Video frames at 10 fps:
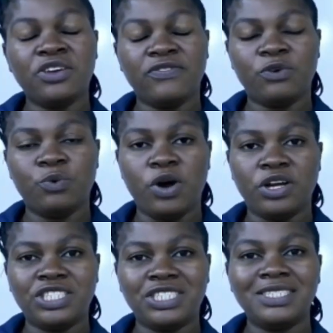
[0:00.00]
you for
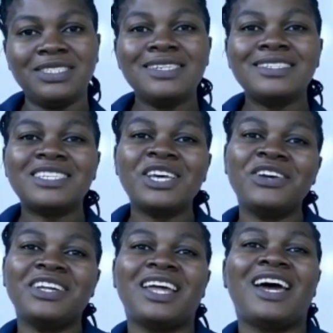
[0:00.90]
watching.
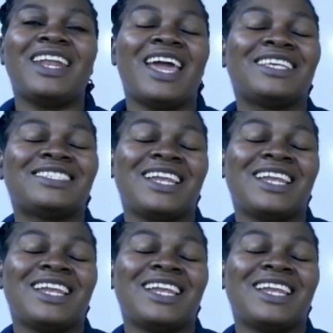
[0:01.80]
See you in our next